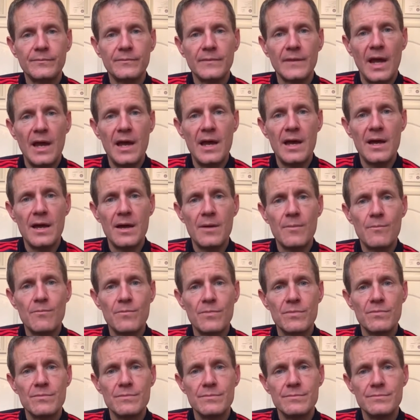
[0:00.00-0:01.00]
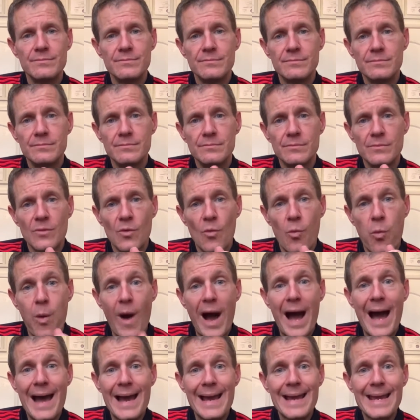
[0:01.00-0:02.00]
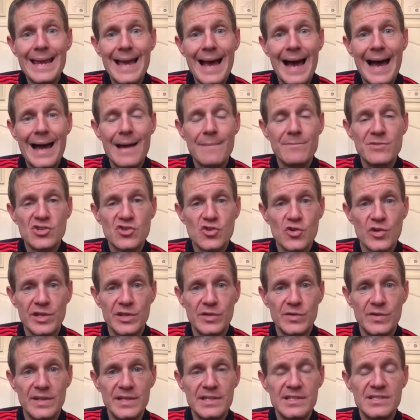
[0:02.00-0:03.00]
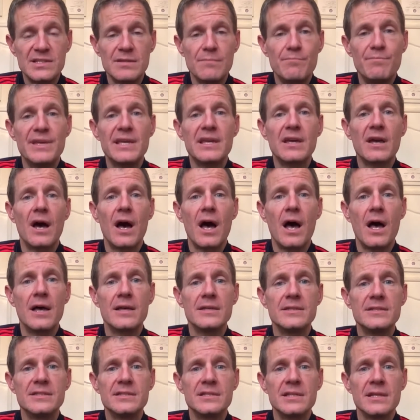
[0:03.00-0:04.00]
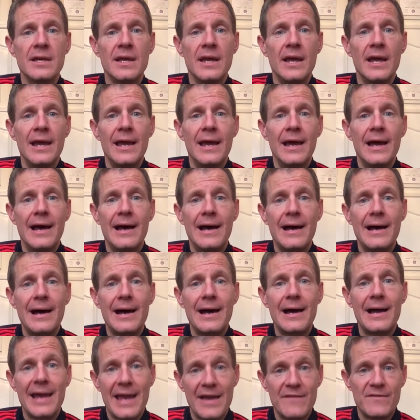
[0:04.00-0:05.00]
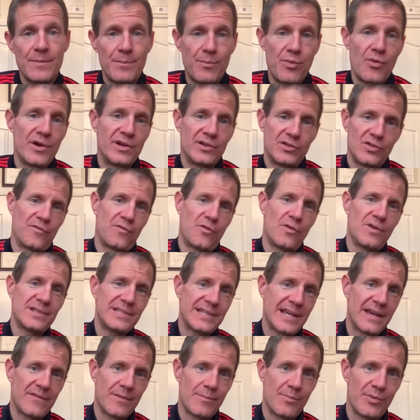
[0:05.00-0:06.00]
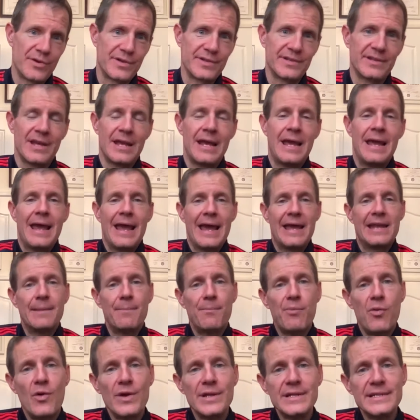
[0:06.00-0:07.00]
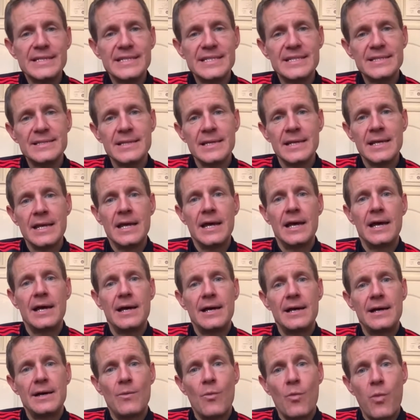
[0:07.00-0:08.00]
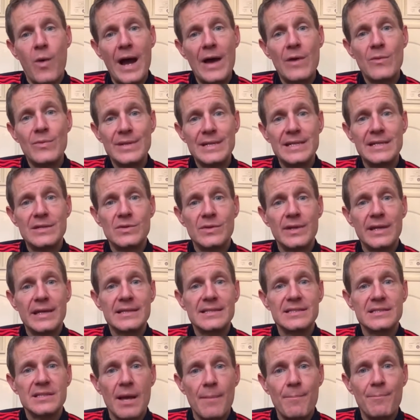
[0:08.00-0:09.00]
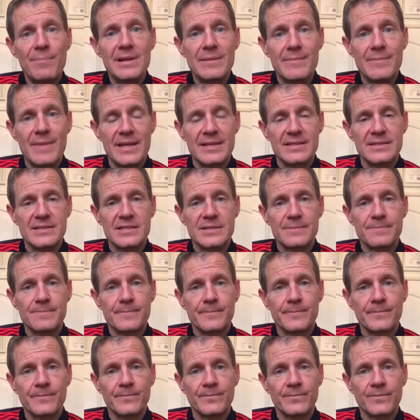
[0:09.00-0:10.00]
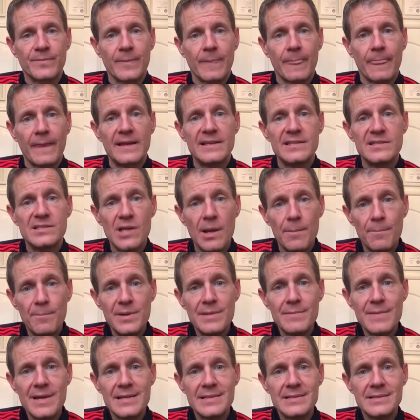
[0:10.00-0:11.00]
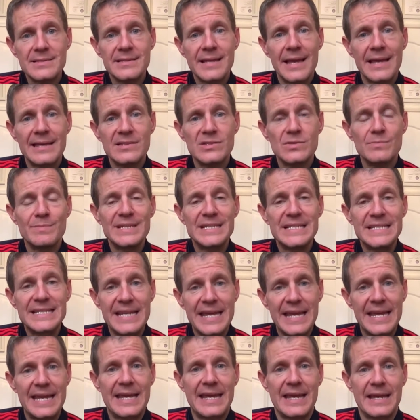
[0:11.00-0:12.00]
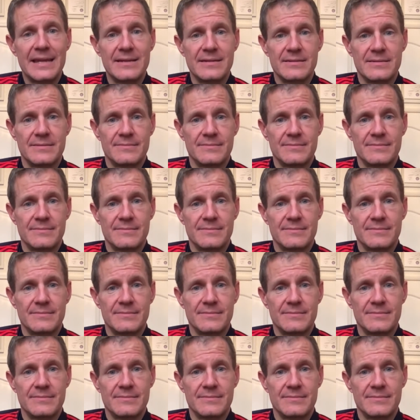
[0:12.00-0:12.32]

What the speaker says: why I'm showing you this, because I have a point. Of course, I have a point, and the point is why we need to take supplements. Supplements has to be taken